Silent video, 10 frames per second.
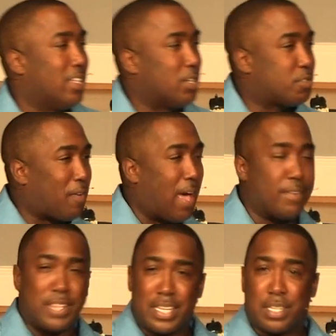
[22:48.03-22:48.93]
there's
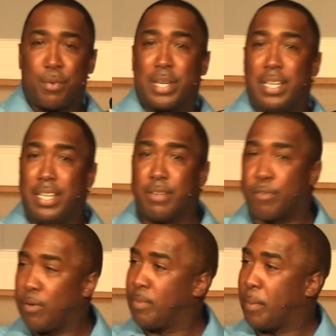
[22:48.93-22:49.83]
five things I want to
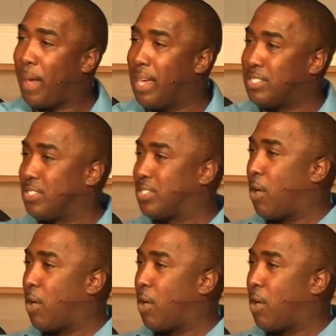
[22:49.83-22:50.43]
lift from the passage,